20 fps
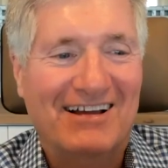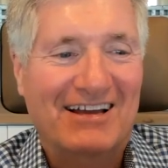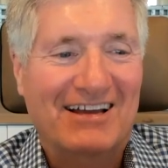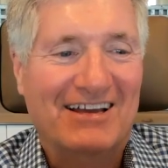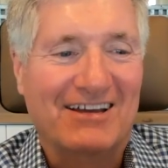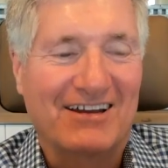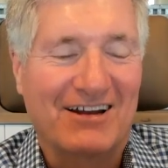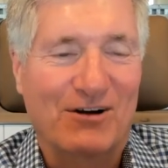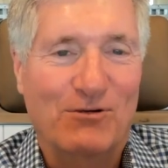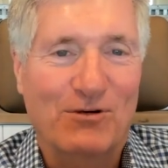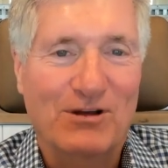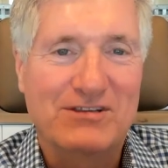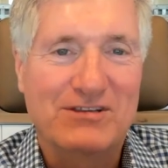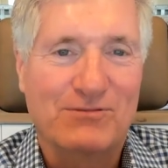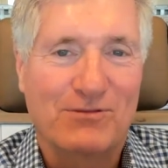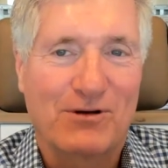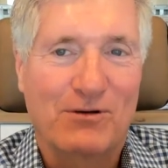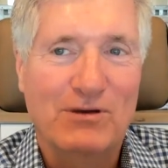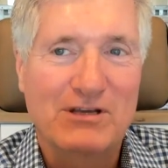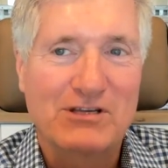
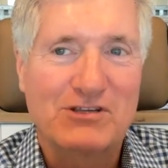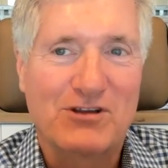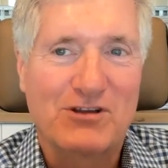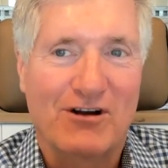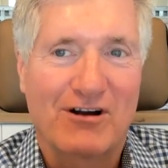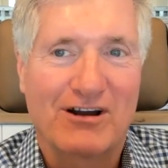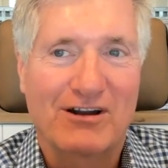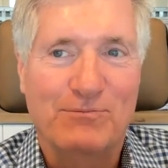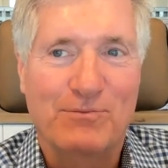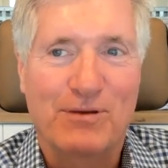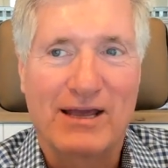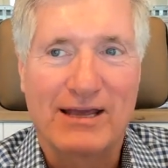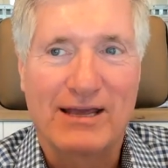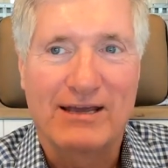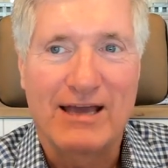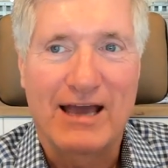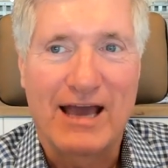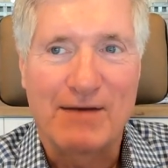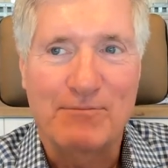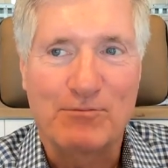when we started paying
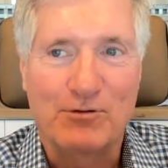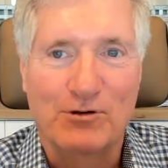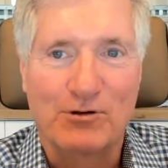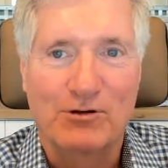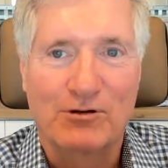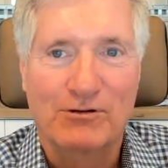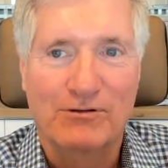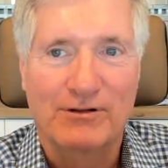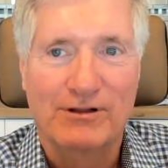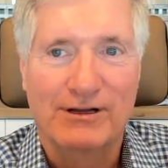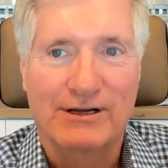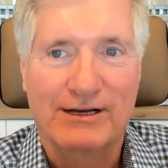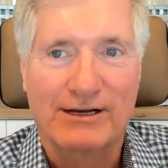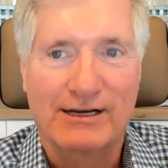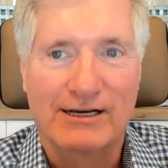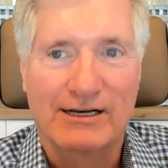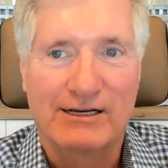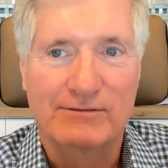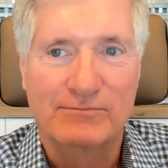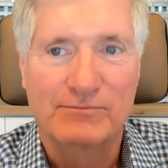capital,
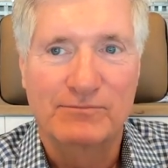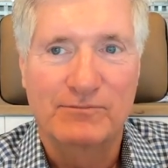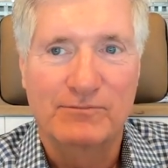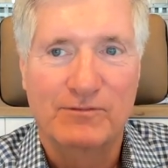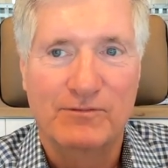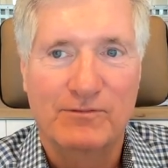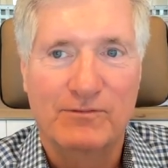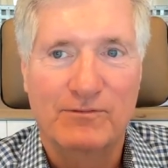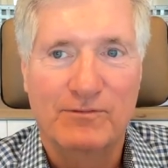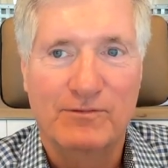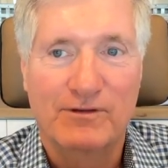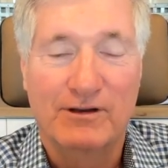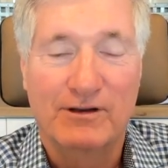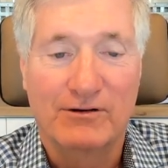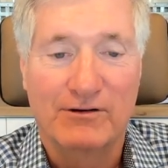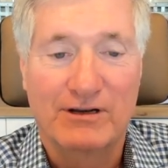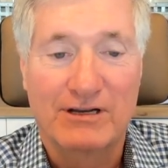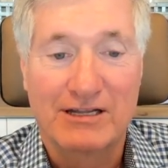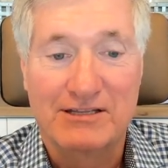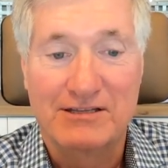in
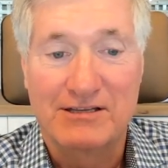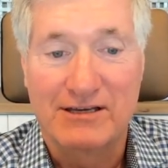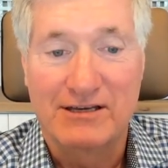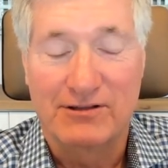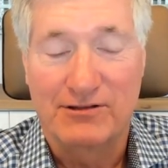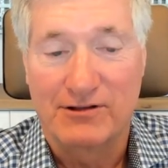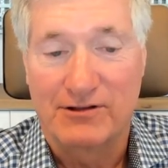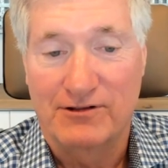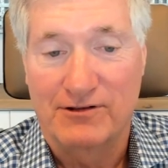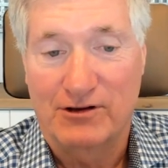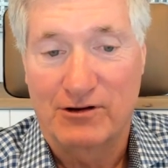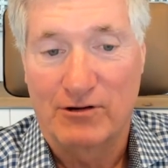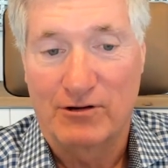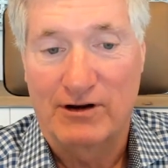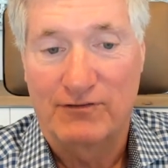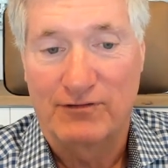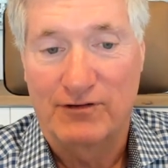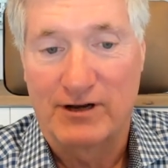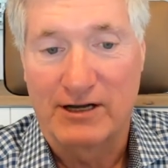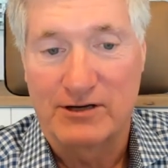the teeth of the
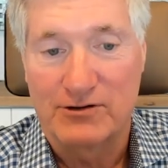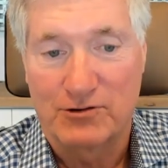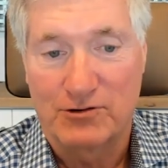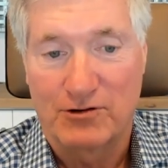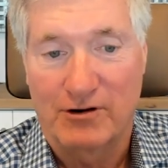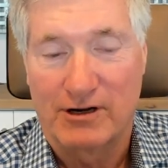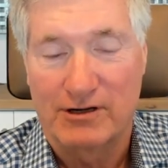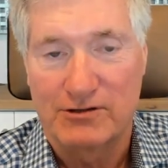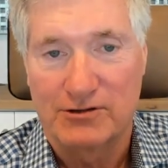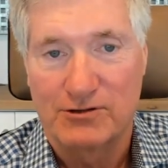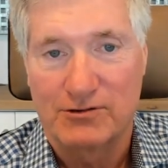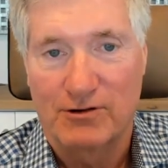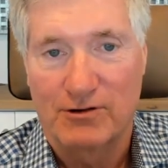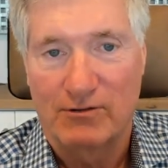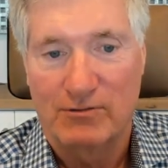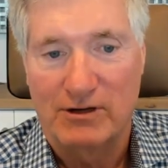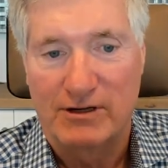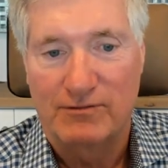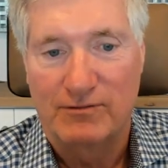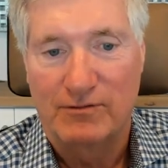great financial crisis, right?
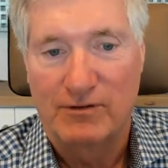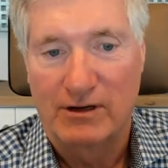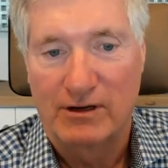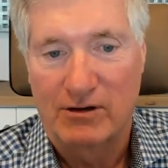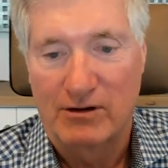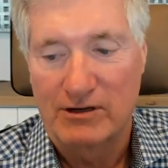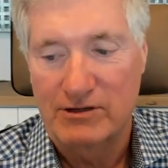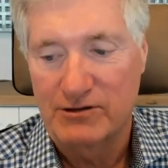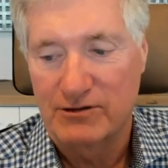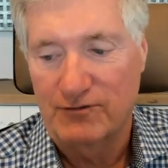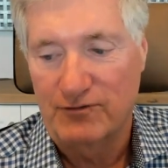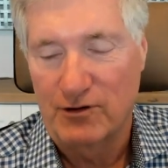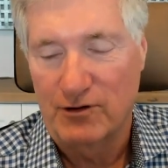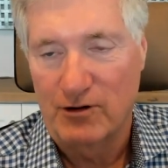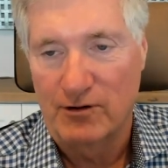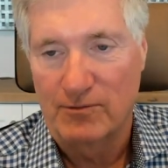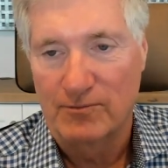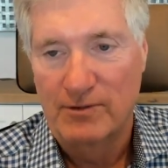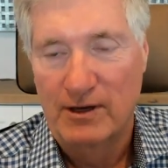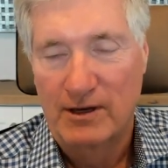We launched the
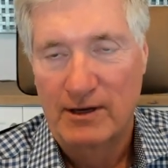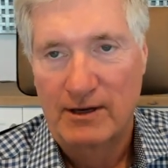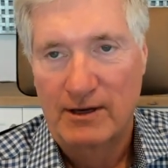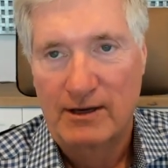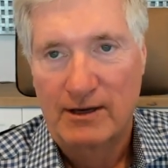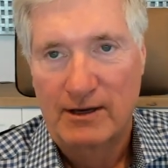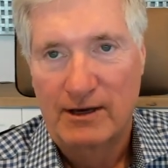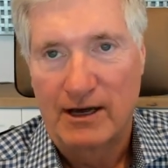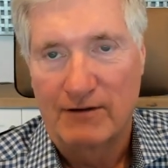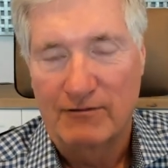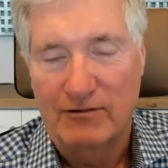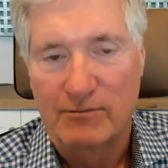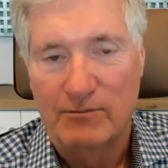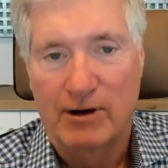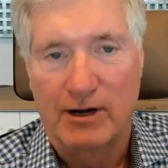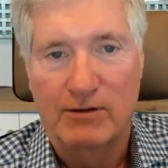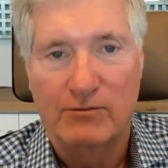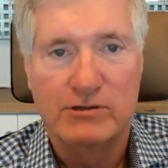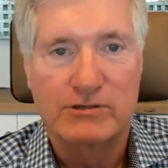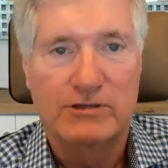firm.
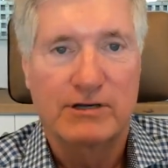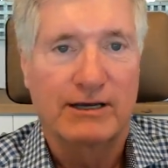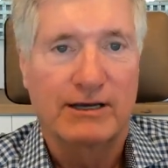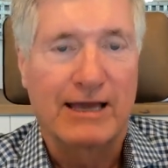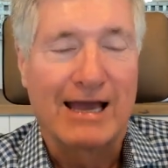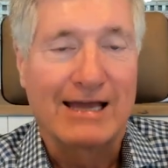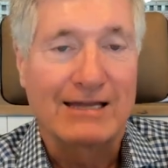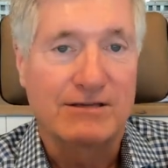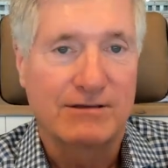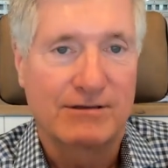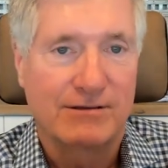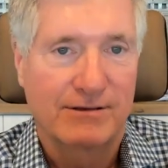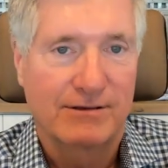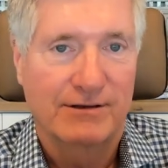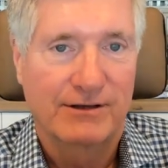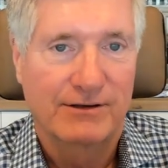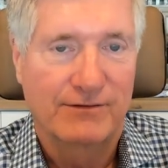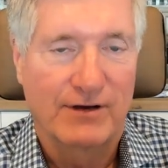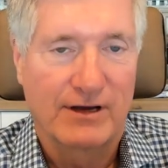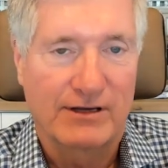Everybody was against
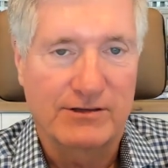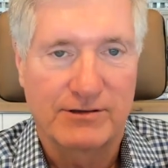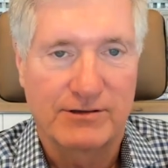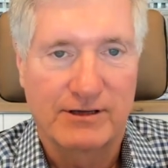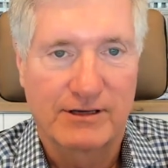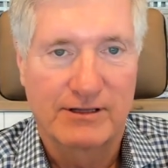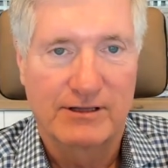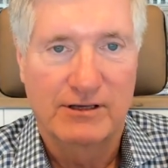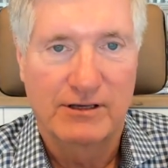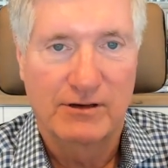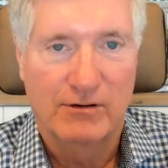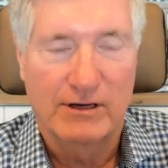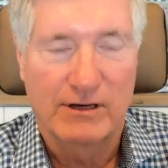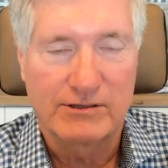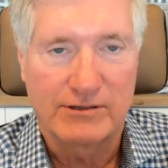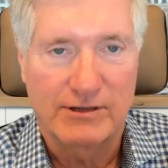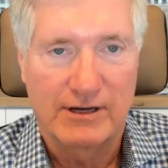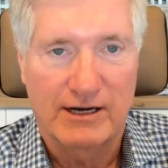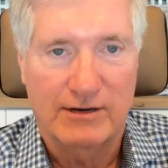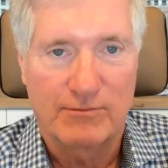investing in the U.S.
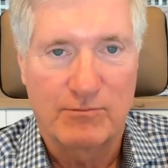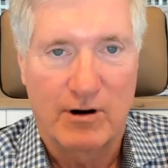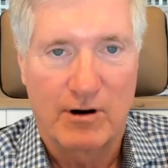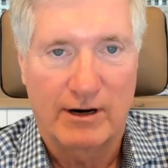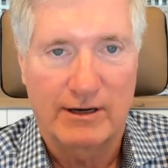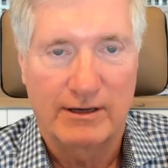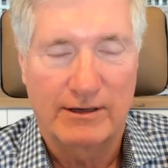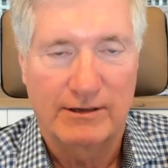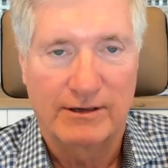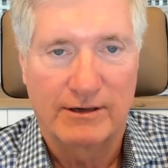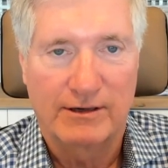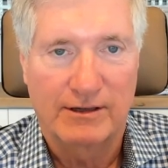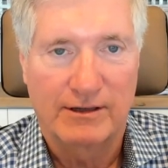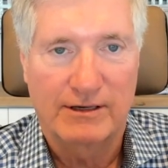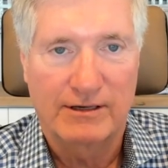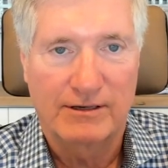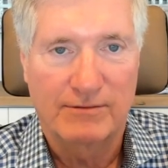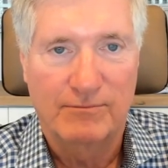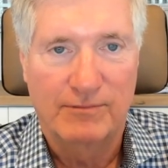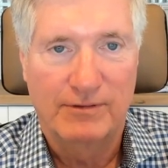stock market. They
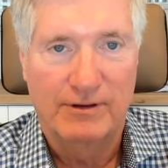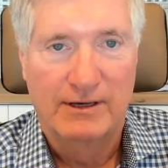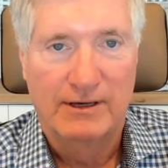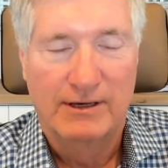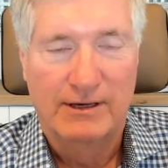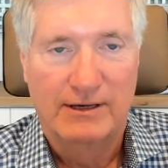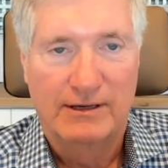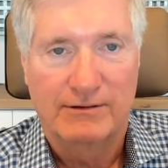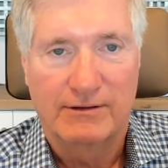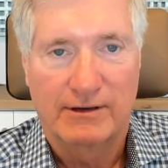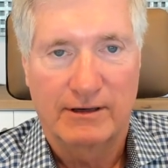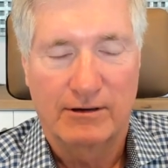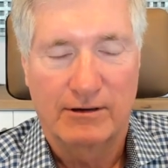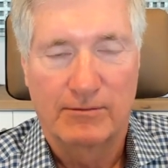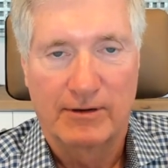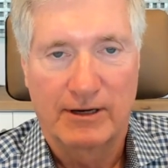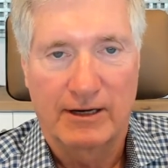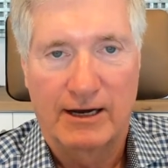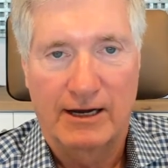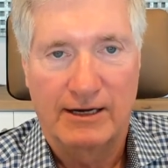didn't. It's like, oh
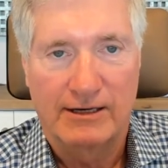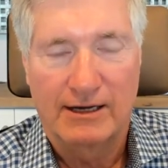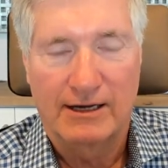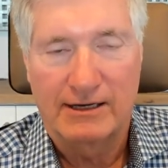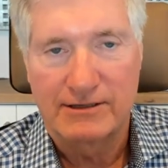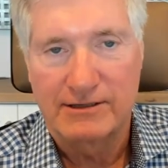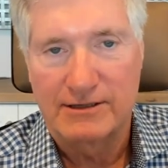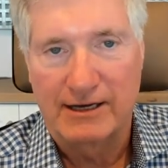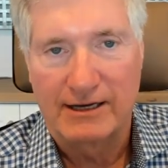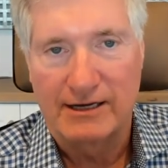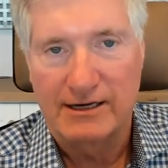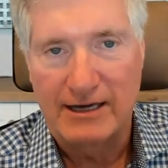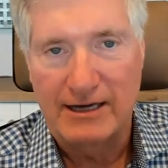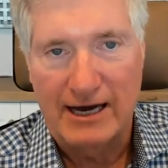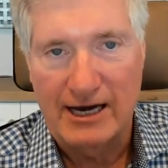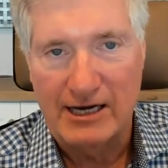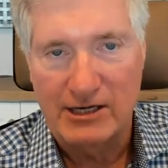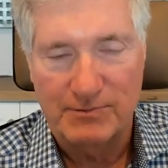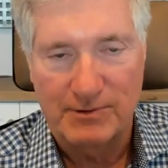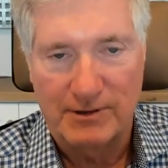my God, you got to stay in
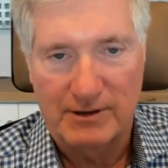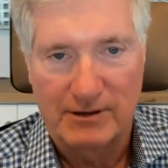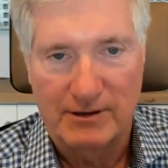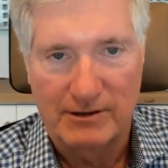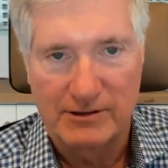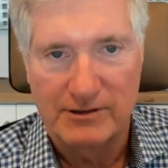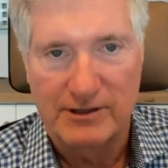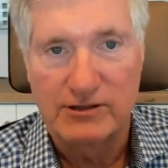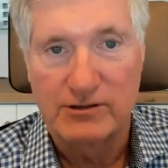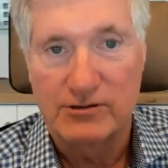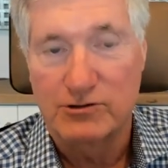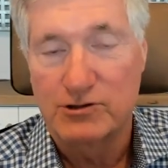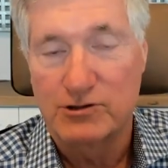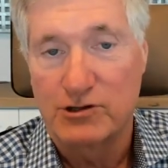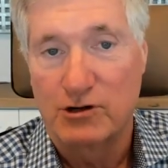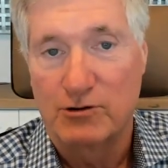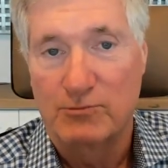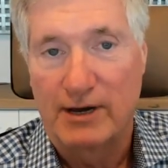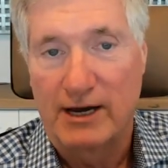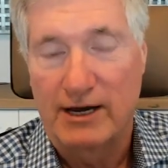cash because things are
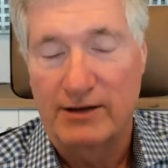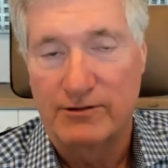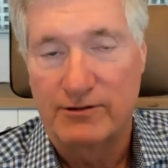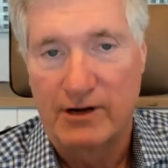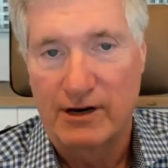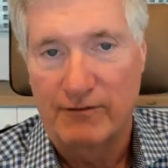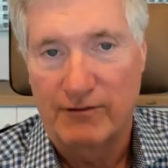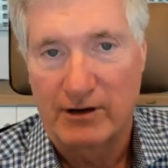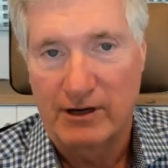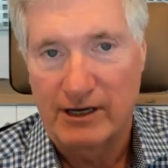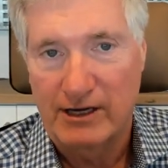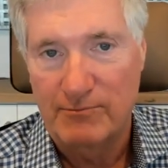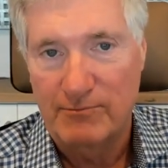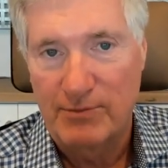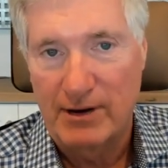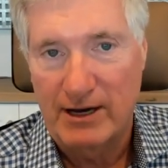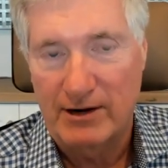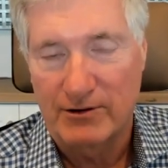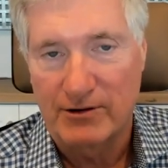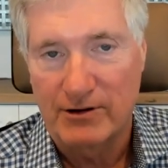so bad, they're never going to get
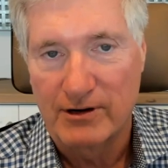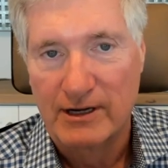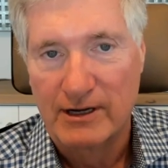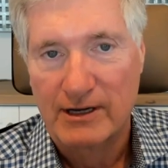better.